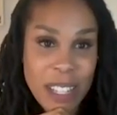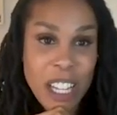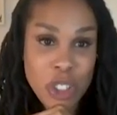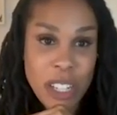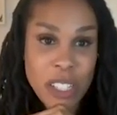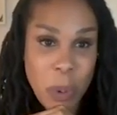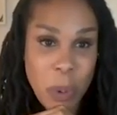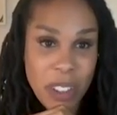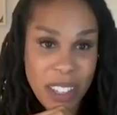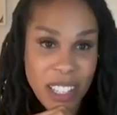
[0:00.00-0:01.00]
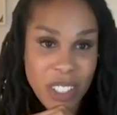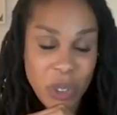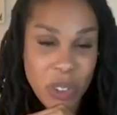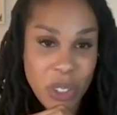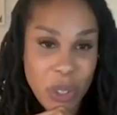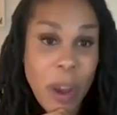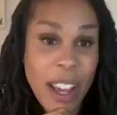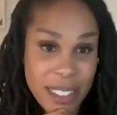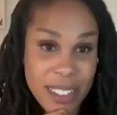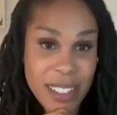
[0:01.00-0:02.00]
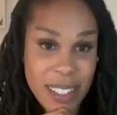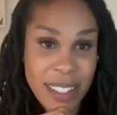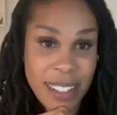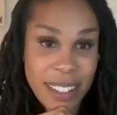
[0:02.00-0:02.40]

untrustworthy to us.